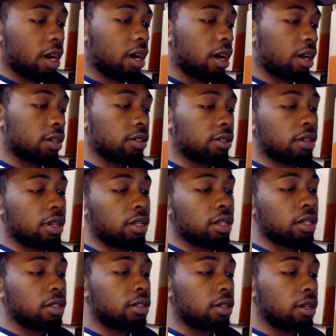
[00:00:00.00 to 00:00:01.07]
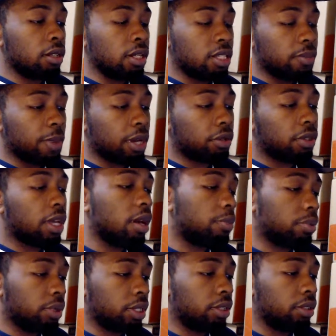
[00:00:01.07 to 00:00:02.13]
I can say this, at least about that
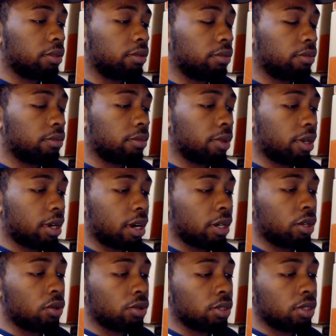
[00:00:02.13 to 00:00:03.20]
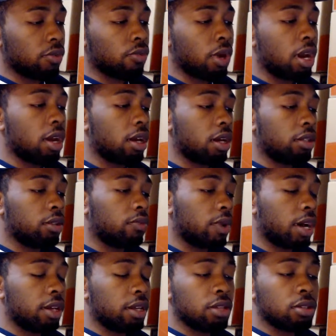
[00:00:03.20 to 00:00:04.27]
play, I noticed that Ryan
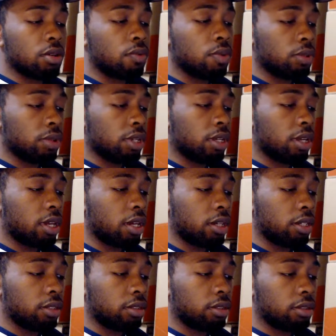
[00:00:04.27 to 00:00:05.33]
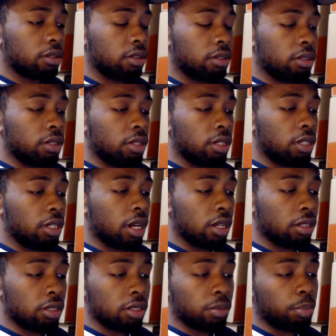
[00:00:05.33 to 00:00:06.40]
Izzo was on the edge. He got
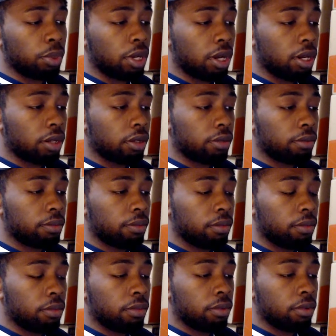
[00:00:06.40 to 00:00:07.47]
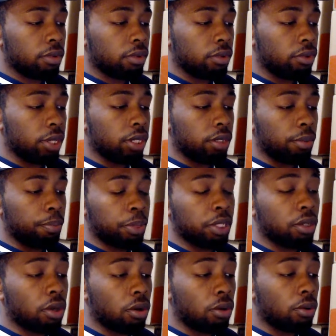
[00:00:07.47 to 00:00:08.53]
a good block, created a
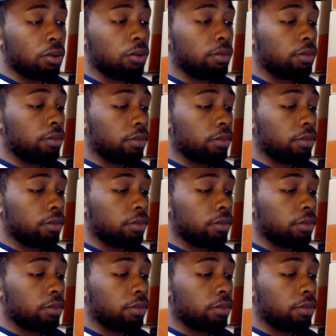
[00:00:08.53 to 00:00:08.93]
big hole.